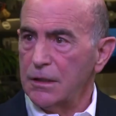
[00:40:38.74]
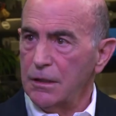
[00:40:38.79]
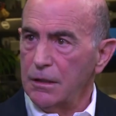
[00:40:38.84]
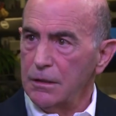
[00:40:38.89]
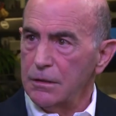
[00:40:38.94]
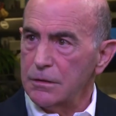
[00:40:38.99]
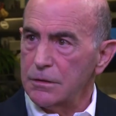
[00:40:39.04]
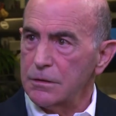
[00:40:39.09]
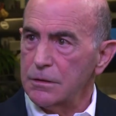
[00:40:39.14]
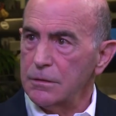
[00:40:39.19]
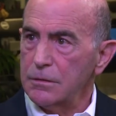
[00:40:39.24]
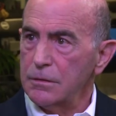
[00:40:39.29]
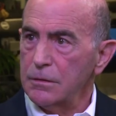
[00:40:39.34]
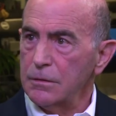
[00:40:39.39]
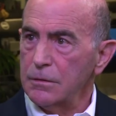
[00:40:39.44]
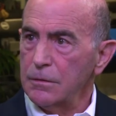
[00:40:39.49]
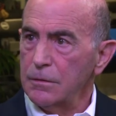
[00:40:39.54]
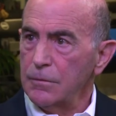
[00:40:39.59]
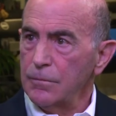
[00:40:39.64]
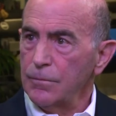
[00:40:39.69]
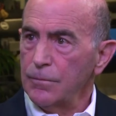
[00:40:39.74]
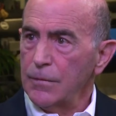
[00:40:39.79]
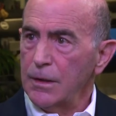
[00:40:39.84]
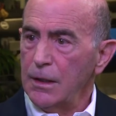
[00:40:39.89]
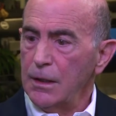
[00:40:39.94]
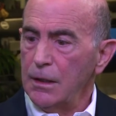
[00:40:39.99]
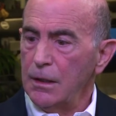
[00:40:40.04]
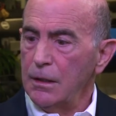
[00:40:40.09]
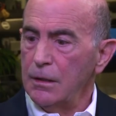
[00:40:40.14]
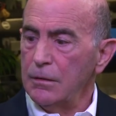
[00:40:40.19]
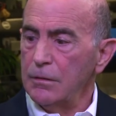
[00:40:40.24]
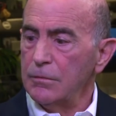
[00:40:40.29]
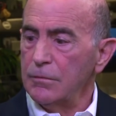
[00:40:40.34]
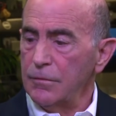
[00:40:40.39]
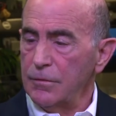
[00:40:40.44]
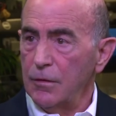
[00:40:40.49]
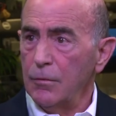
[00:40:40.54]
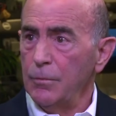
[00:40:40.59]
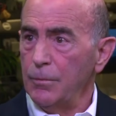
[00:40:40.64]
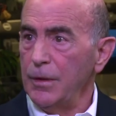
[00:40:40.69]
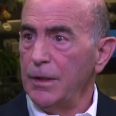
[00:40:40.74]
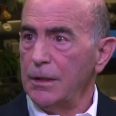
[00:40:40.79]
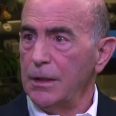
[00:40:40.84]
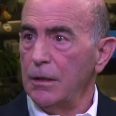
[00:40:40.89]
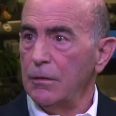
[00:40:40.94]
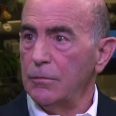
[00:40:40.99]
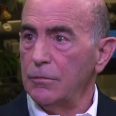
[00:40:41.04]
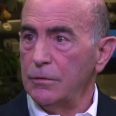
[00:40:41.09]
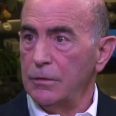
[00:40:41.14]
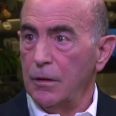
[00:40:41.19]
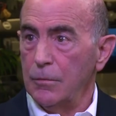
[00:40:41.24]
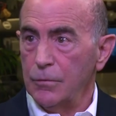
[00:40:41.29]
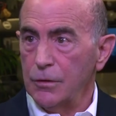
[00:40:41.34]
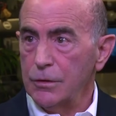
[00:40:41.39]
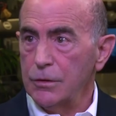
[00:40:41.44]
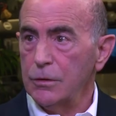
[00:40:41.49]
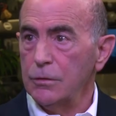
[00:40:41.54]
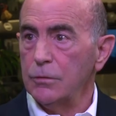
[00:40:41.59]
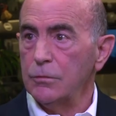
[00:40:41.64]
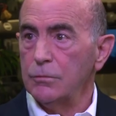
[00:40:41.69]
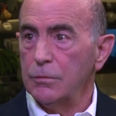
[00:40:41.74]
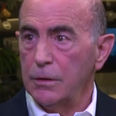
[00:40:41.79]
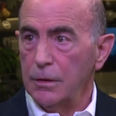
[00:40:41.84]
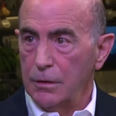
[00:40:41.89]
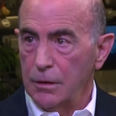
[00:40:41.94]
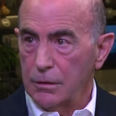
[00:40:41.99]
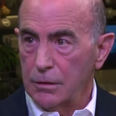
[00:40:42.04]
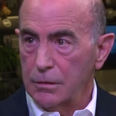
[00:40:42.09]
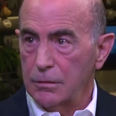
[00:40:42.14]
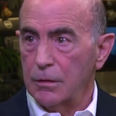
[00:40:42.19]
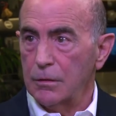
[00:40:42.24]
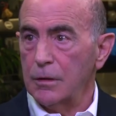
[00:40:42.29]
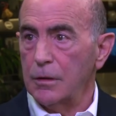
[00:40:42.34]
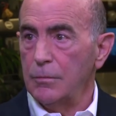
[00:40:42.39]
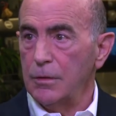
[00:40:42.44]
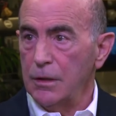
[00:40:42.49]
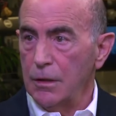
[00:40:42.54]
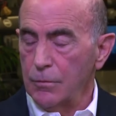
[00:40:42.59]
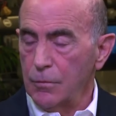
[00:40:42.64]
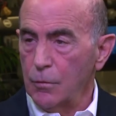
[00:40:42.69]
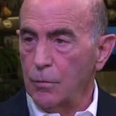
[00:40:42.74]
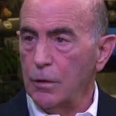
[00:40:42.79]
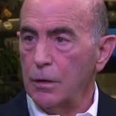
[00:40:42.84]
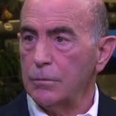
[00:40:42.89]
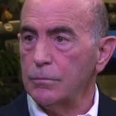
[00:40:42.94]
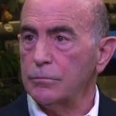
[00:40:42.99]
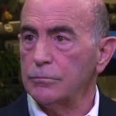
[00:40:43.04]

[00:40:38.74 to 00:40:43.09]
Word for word: cars. Mm -hmm. And they're big now, mm-hmm. number mm -hmm. two, and they're, they're going to be number one.